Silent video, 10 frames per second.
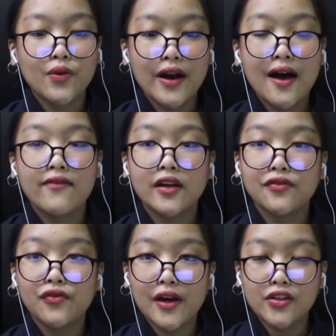or
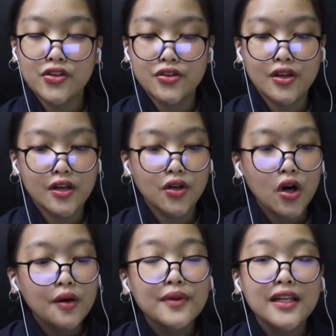having a fracture that are
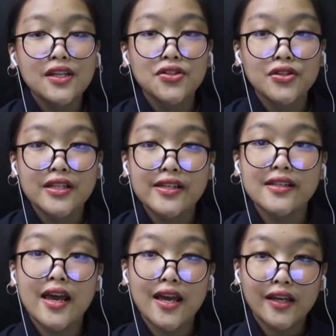common
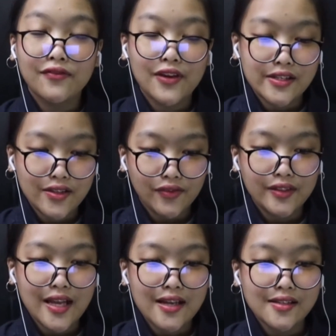injuries in
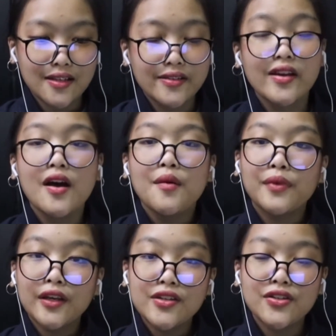festival dances
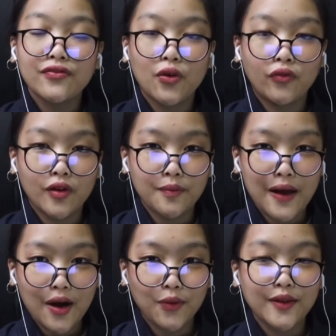because of
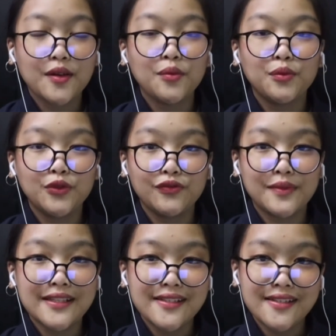overpowered
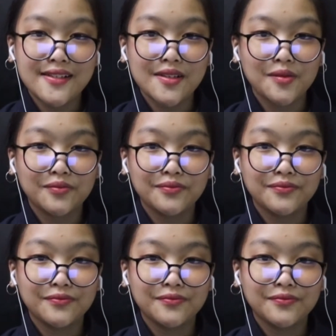movements. The